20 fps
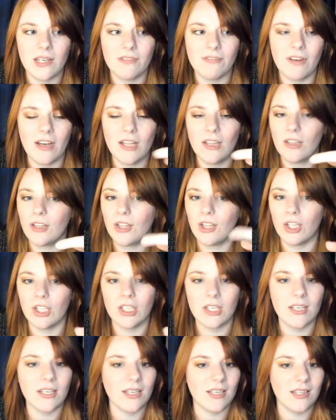If I
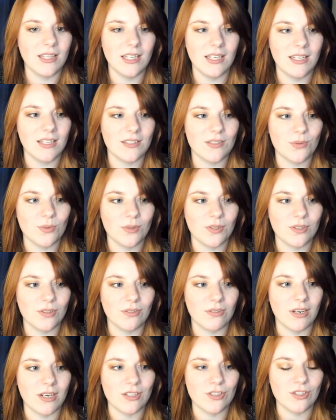look in the eastward
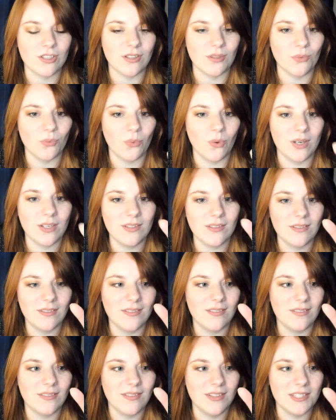direction, what
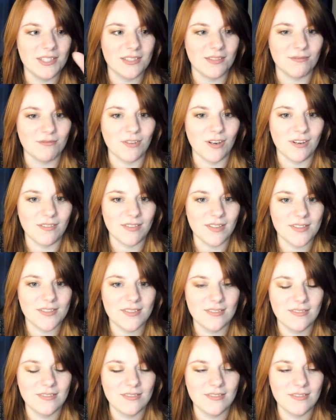is in front of us?